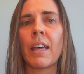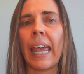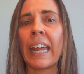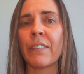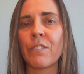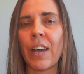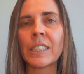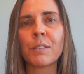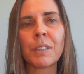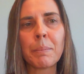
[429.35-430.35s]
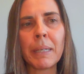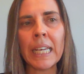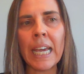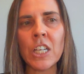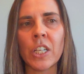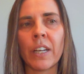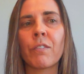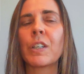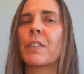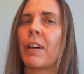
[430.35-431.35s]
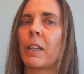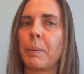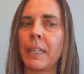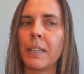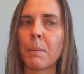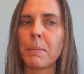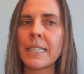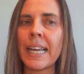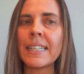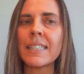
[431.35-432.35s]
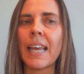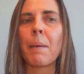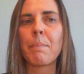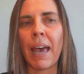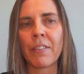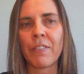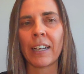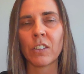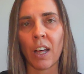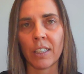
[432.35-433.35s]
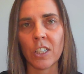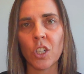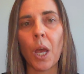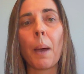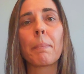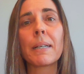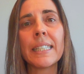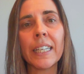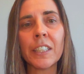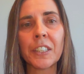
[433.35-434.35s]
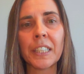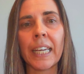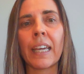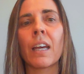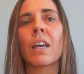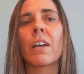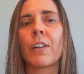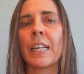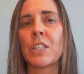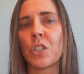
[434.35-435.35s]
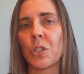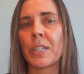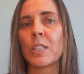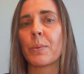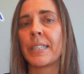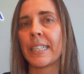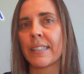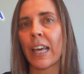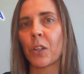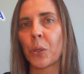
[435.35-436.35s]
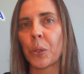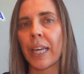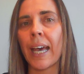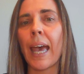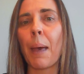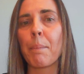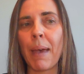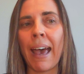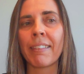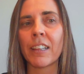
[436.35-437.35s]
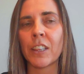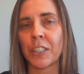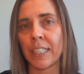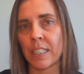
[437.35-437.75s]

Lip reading: and effective remediation for developing number sense and math fact knowledge, particularly in students with dyscalculia and math learning